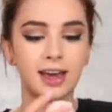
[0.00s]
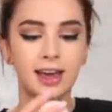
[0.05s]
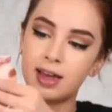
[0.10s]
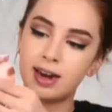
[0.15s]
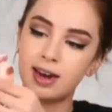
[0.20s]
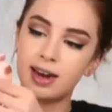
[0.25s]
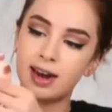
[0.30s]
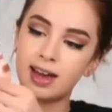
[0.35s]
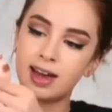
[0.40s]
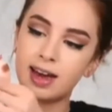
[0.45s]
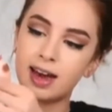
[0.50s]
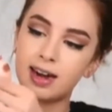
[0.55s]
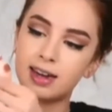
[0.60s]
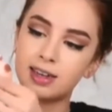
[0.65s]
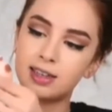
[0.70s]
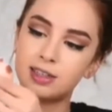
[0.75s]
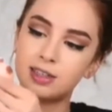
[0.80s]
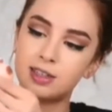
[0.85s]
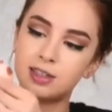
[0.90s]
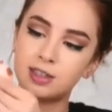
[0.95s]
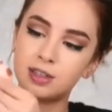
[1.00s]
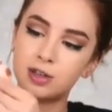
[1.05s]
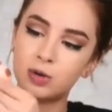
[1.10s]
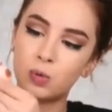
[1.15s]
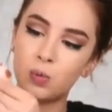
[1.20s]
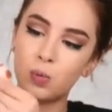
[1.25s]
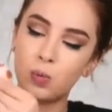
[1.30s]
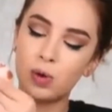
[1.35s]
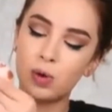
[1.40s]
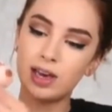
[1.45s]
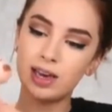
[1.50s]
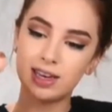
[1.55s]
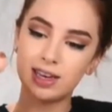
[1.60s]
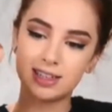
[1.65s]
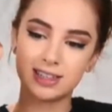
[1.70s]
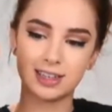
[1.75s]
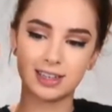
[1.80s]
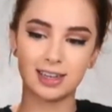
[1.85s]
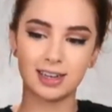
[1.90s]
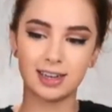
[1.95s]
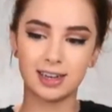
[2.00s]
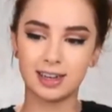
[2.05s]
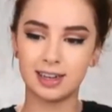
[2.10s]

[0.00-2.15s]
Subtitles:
and then I kind of squeeze